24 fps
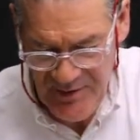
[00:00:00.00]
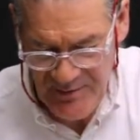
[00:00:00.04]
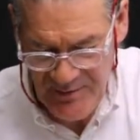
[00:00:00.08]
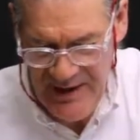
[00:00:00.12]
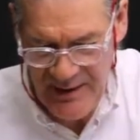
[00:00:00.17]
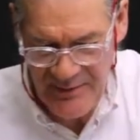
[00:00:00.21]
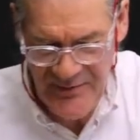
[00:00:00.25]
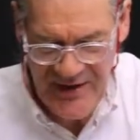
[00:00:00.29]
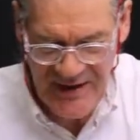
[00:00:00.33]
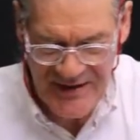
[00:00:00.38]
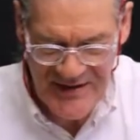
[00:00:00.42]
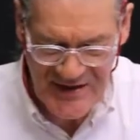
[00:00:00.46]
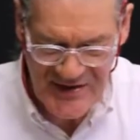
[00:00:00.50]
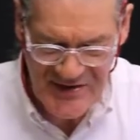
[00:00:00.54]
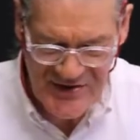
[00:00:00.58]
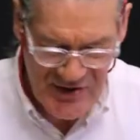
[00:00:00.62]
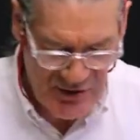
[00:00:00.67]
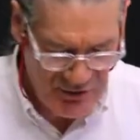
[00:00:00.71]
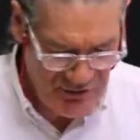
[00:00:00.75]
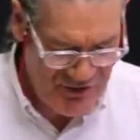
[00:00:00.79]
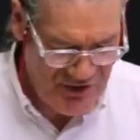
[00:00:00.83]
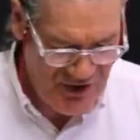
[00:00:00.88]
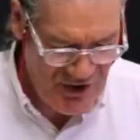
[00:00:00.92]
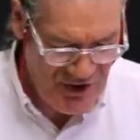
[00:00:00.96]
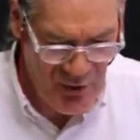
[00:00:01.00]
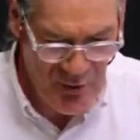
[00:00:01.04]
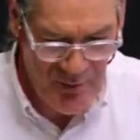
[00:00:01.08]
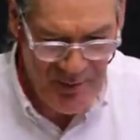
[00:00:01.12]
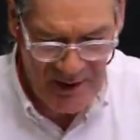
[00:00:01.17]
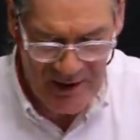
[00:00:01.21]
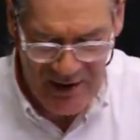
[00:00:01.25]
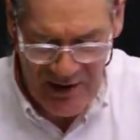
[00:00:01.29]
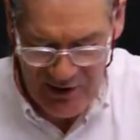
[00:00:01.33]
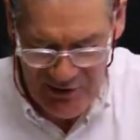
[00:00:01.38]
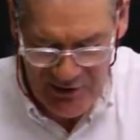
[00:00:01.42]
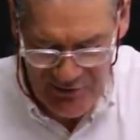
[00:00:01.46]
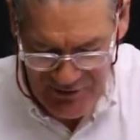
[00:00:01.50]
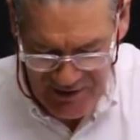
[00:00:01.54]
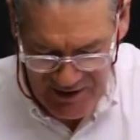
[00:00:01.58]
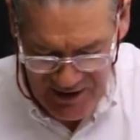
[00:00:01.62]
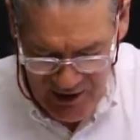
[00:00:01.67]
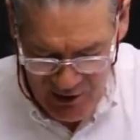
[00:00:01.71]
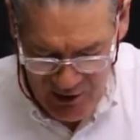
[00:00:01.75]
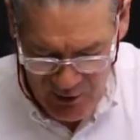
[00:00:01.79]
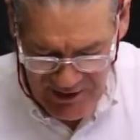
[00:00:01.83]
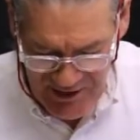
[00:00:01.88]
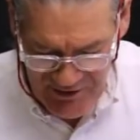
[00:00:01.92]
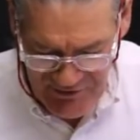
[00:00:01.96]
Sometimes I just do too because, you
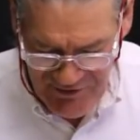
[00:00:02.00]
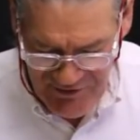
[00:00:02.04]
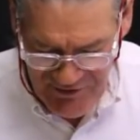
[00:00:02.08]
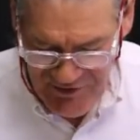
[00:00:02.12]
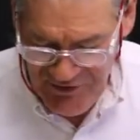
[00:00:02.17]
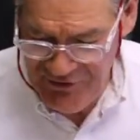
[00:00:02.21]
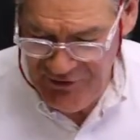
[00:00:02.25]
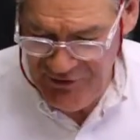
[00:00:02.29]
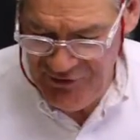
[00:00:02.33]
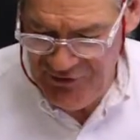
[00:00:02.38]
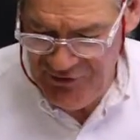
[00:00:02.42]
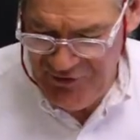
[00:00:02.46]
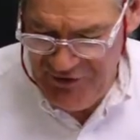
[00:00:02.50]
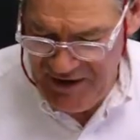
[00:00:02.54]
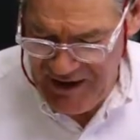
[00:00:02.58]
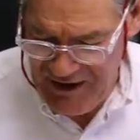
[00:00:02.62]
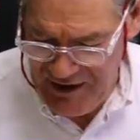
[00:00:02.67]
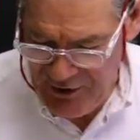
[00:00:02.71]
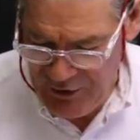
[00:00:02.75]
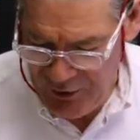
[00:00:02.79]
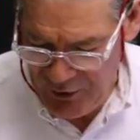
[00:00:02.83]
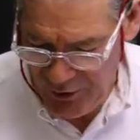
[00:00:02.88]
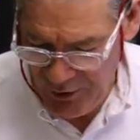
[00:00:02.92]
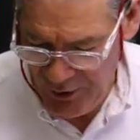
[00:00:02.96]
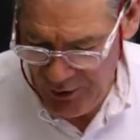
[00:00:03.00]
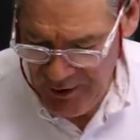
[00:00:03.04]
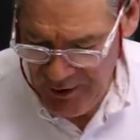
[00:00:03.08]
know, it, this is theater.